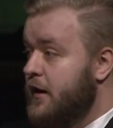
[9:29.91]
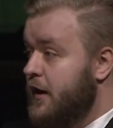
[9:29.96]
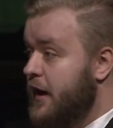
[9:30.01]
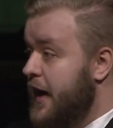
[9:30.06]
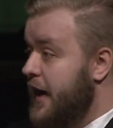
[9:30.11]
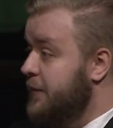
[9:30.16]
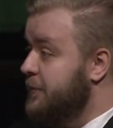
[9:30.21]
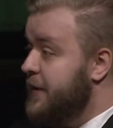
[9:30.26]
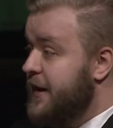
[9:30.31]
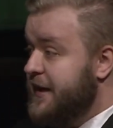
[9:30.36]

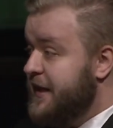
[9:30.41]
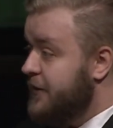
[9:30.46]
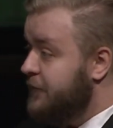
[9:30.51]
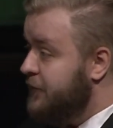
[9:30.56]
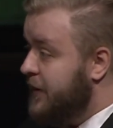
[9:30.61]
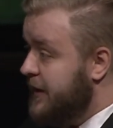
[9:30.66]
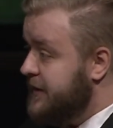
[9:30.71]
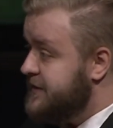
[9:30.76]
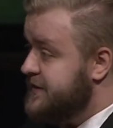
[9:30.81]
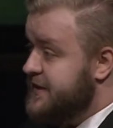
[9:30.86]
And many of
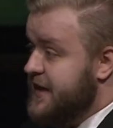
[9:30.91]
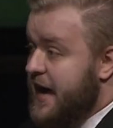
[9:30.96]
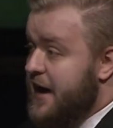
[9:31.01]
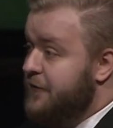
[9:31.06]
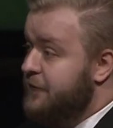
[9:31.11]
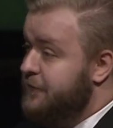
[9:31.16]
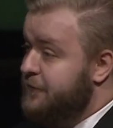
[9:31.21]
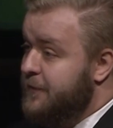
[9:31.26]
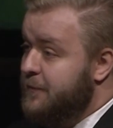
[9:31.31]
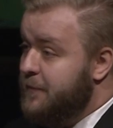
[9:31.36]
us
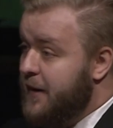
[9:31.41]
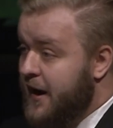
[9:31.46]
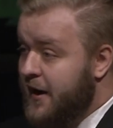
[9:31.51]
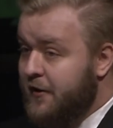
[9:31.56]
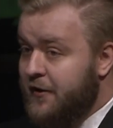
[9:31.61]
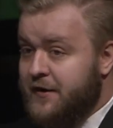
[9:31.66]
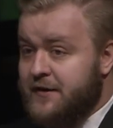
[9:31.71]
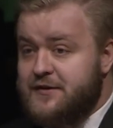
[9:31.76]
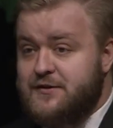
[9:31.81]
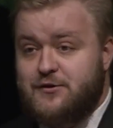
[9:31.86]
have
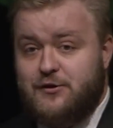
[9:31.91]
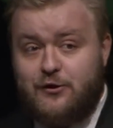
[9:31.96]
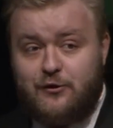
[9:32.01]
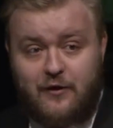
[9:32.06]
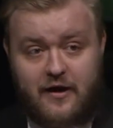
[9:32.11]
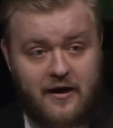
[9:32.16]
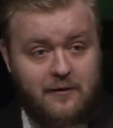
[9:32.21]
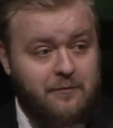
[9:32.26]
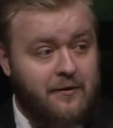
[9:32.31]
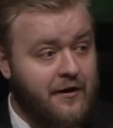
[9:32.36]
parents or
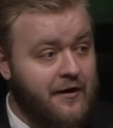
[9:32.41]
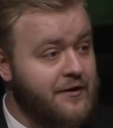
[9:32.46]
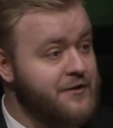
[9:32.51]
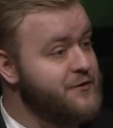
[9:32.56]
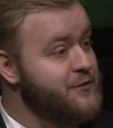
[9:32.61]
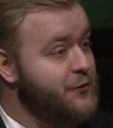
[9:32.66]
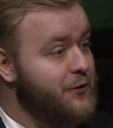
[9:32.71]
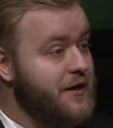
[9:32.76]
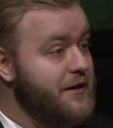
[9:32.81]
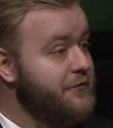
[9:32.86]
grandparents,
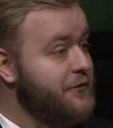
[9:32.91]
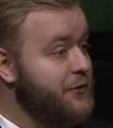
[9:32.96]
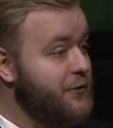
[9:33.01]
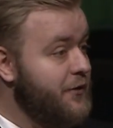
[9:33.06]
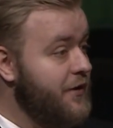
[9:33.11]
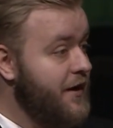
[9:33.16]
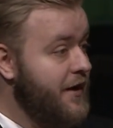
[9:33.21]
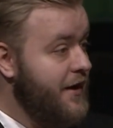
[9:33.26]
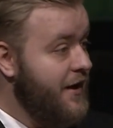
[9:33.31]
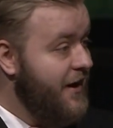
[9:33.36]
or
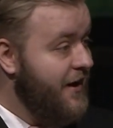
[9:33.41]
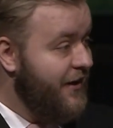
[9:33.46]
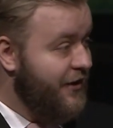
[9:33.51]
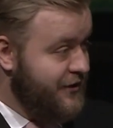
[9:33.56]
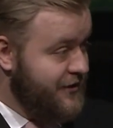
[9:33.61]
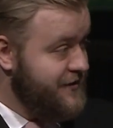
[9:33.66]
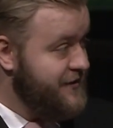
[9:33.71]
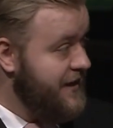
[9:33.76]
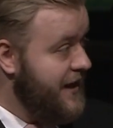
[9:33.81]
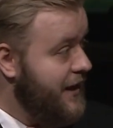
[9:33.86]
even
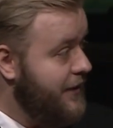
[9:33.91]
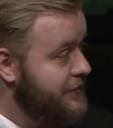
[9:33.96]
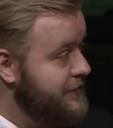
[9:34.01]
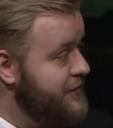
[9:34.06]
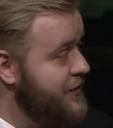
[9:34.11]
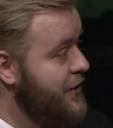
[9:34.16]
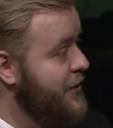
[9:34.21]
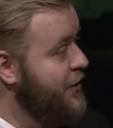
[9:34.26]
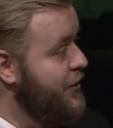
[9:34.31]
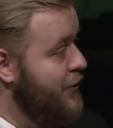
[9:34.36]
ourselves,
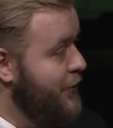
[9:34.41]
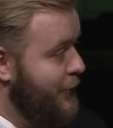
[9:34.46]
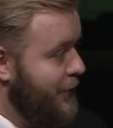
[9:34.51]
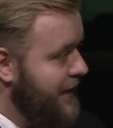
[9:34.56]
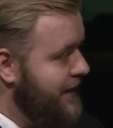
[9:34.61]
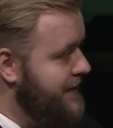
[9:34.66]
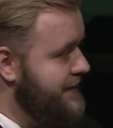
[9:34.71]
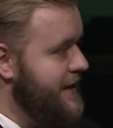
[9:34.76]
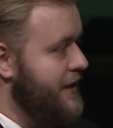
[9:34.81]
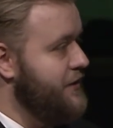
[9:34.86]
we
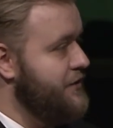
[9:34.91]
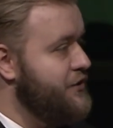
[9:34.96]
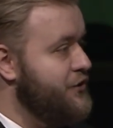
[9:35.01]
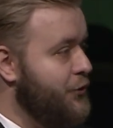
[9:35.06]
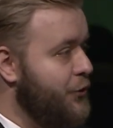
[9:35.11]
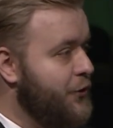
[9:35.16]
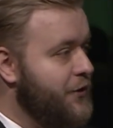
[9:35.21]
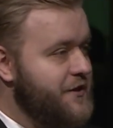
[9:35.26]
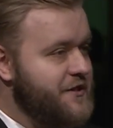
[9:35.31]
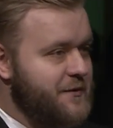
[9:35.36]
can tell
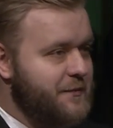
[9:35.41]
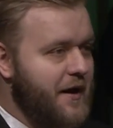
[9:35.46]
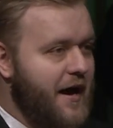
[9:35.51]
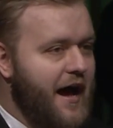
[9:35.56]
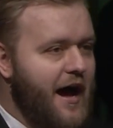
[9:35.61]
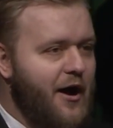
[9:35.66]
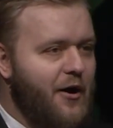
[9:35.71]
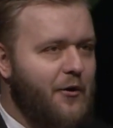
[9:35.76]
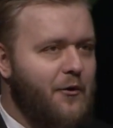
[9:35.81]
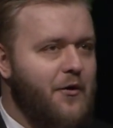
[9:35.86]
stories about
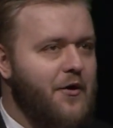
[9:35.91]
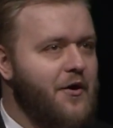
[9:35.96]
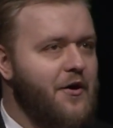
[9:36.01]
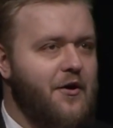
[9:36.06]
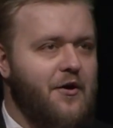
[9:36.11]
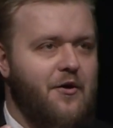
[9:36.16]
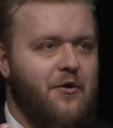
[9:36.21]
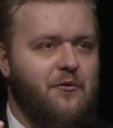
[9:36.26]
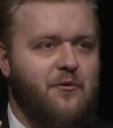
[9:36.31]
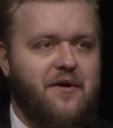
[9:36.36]
how
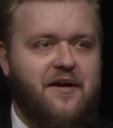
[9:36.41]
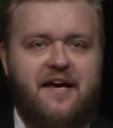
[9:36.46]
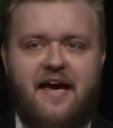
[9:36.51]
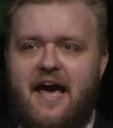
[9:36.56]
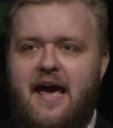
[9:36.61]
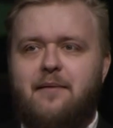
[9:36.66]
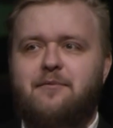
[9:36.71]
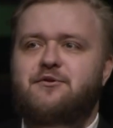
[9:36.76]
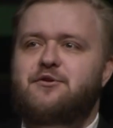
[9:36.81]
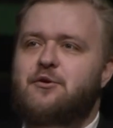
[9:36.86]
we
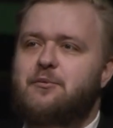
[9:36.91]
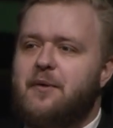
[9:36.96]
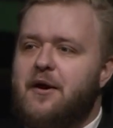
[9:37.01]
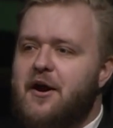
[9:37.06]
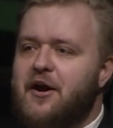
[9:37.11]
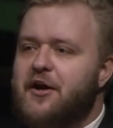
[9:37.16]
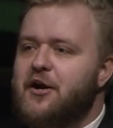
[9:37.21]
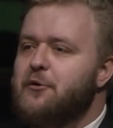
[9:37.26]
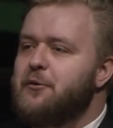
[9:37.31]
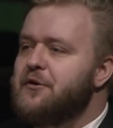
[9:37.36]
came to
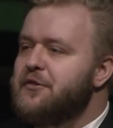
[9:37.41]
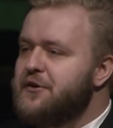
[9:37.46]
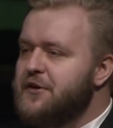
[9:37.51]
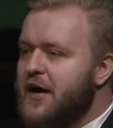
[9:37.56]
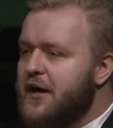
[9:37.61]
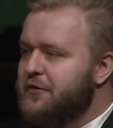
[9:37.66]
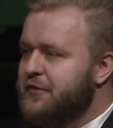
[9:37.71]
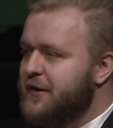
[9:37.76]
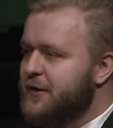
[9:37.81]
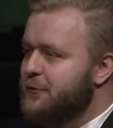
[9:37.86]
America with
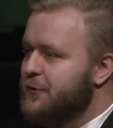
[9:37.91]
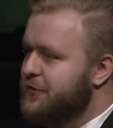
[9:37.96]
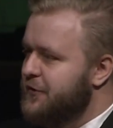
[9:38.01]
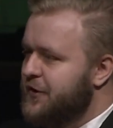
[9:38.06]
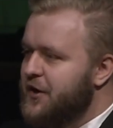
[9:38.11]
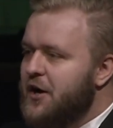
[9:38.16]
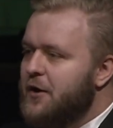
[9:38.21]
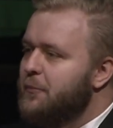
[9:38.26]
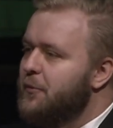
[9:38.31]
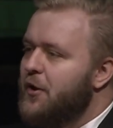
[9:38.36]
nothing, with a
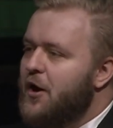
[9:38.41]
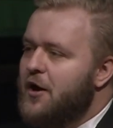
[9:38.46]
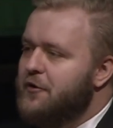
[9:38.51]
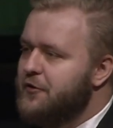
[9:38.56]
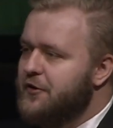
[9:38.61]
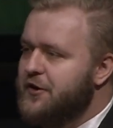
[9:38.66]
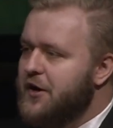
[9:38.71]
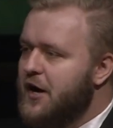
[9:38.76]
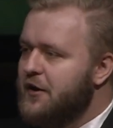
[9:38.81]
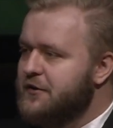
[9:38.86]
couple
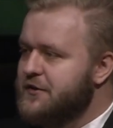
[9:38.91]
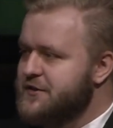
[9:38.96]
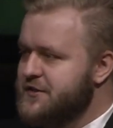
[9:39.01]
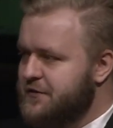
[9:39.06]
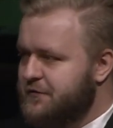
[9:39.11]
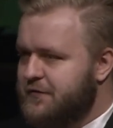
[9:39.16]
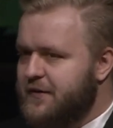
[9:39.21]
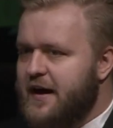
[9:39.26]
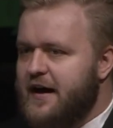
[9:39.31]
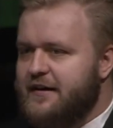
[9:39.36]
hundred dollars
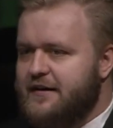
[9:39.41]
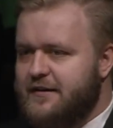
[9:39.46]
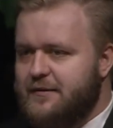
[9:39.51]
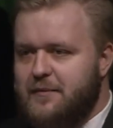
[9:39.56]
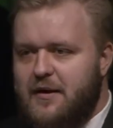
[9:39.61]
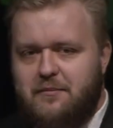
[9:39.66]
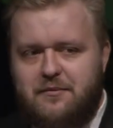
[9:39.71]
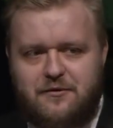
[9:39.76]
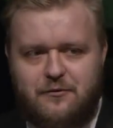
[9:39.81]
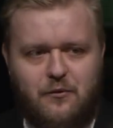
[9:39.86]
of that, and
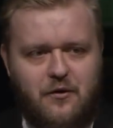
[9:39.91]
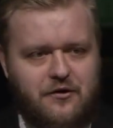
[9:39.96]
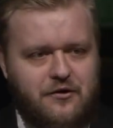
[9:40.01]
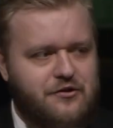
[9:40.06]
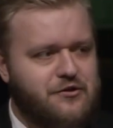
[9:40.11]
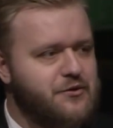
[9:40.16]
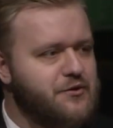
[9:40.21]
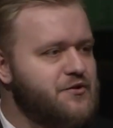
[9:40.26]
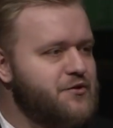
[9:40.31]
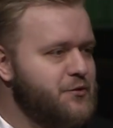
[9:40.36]
maybe one or
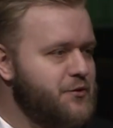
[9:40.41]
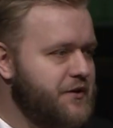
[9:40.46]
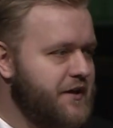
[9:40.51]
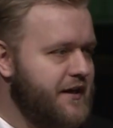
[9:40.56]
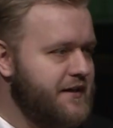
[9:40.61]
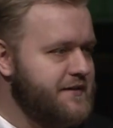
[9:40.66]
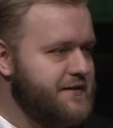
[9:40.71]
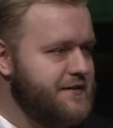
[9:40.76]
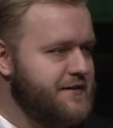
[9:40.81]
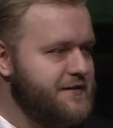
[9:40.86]
two
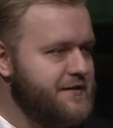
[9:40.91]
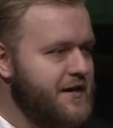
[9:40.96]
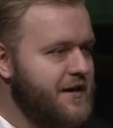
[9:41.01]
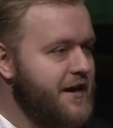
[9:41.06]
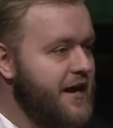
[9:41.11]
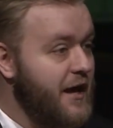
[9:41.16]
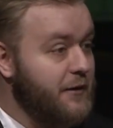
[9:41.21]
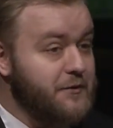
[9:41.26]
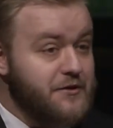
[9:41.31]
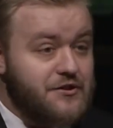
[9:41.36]
suitcases,
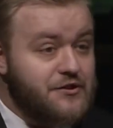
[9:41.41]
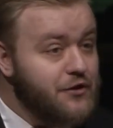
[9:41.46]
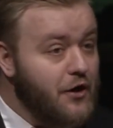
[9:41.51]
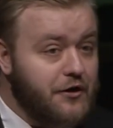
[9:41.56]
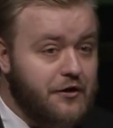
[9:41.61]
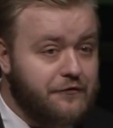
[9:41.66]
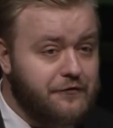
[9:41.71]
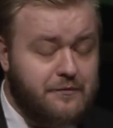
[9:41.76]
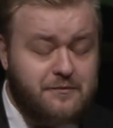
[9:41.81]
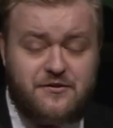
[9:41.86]
and we
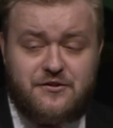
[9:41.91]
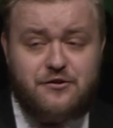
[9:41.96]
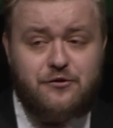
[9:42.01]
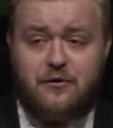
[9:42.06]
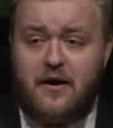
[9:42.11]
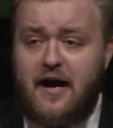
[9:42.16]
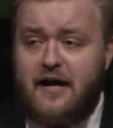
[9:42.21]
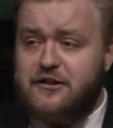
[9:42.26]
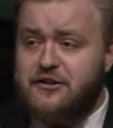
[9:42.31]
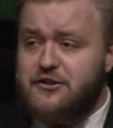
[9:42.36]
started from
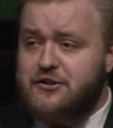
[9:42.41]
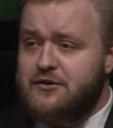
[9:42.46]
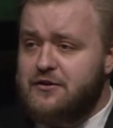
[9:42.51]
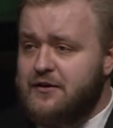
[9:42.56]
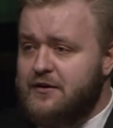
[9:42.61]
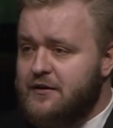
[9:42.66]
scratch.